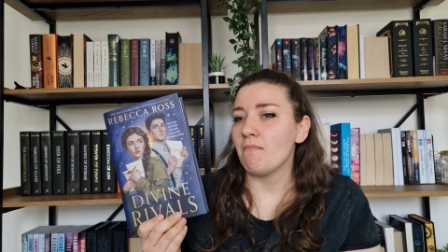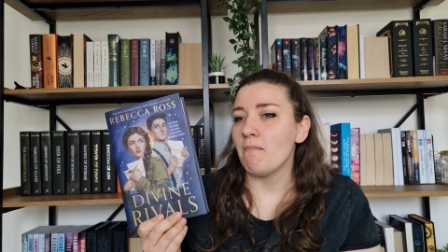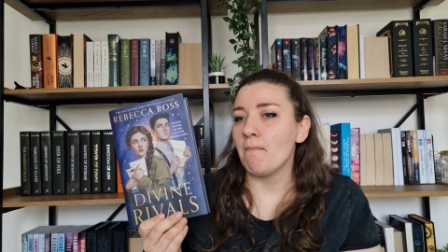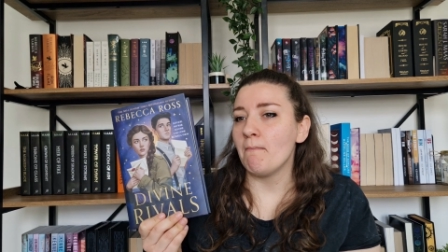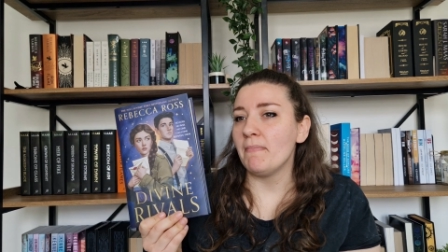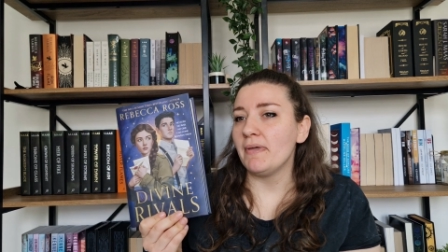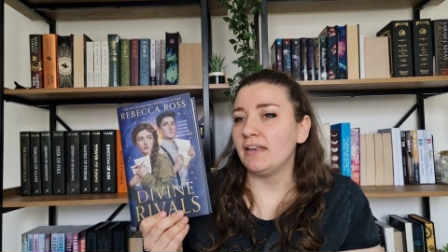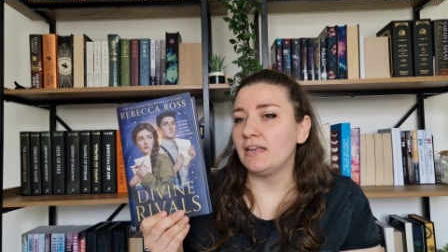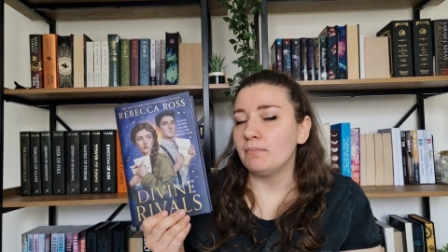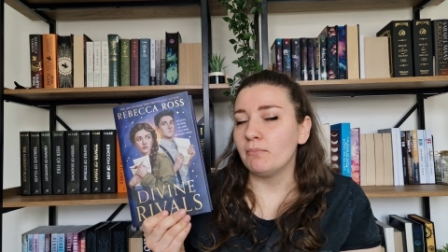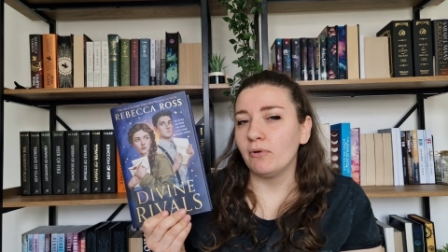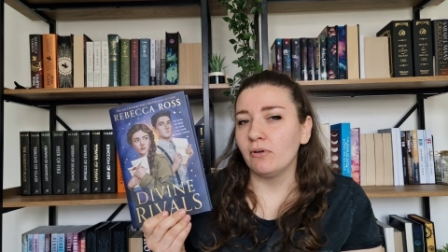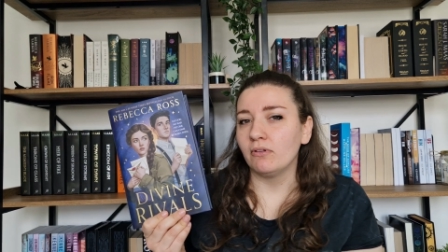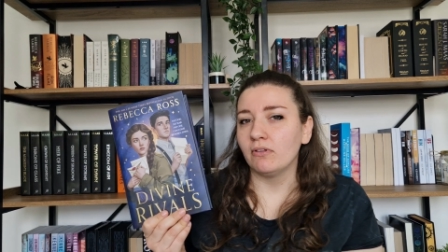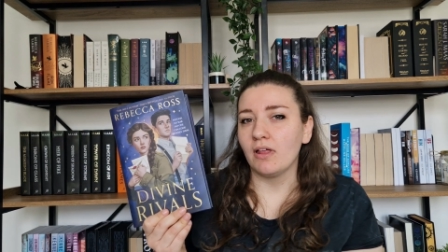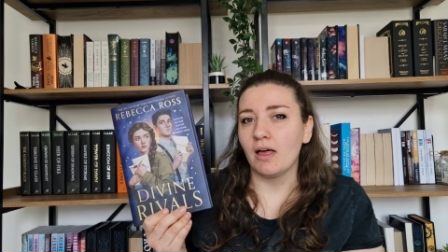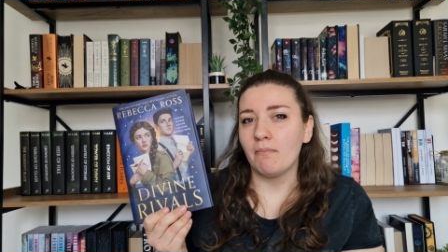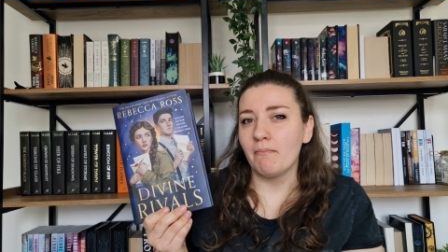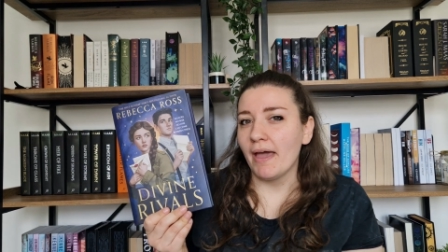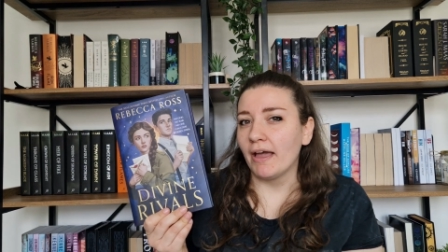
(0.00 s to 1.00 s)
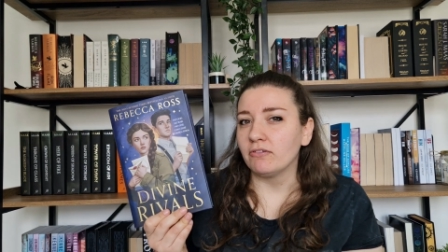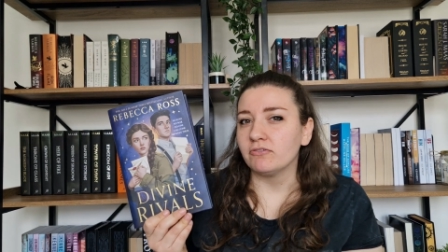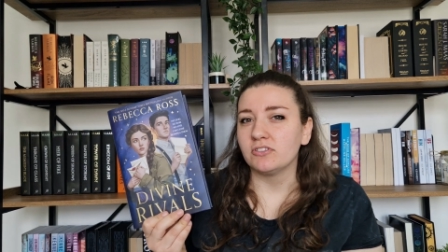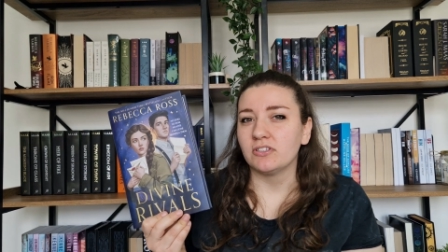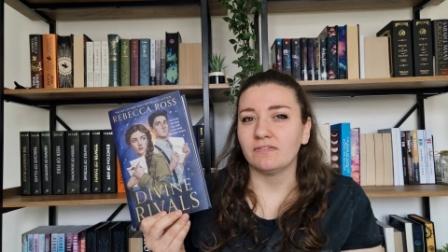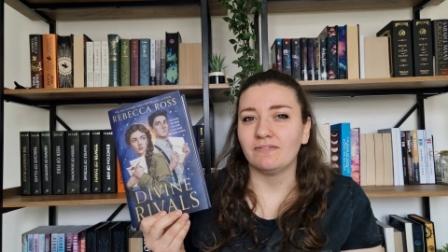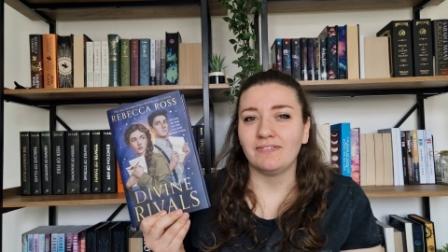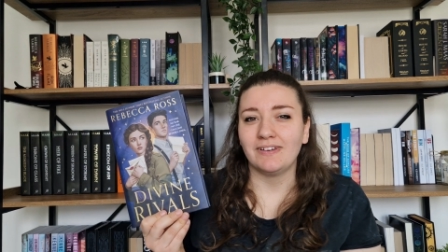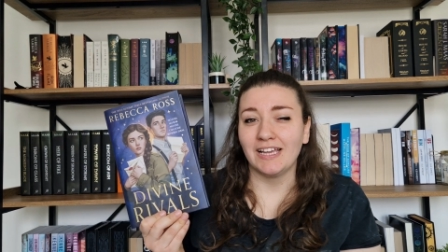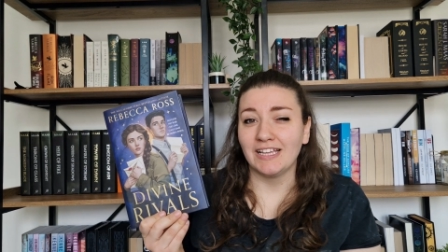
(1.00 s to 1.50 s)
minimal
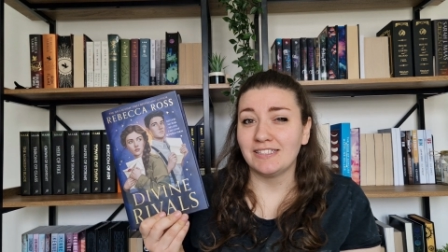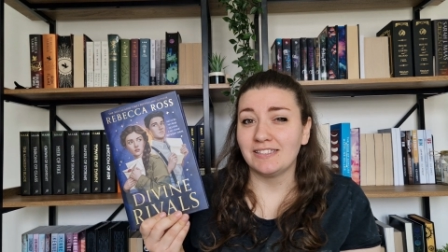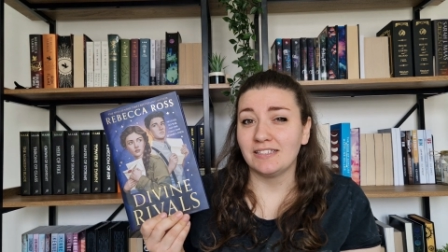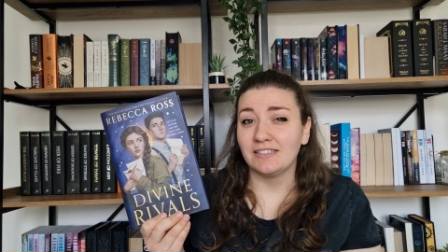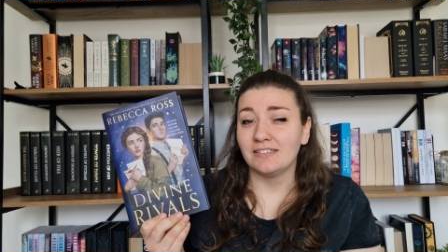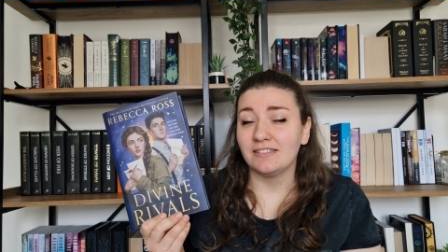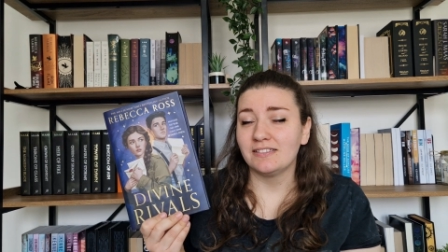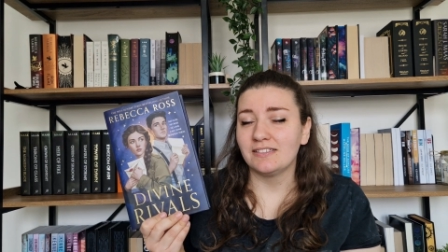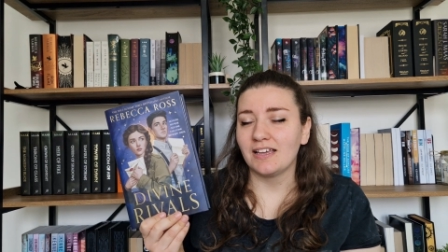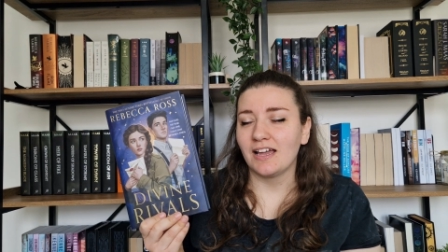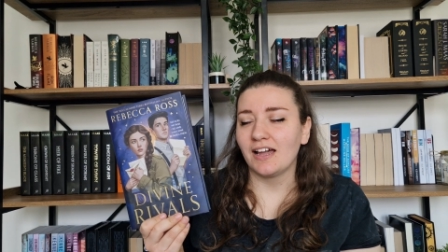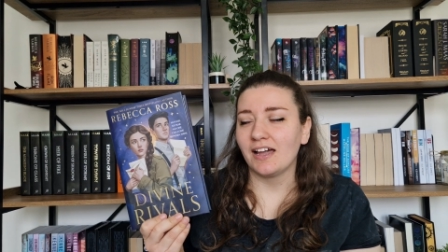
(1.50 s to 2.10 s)
amount of letters.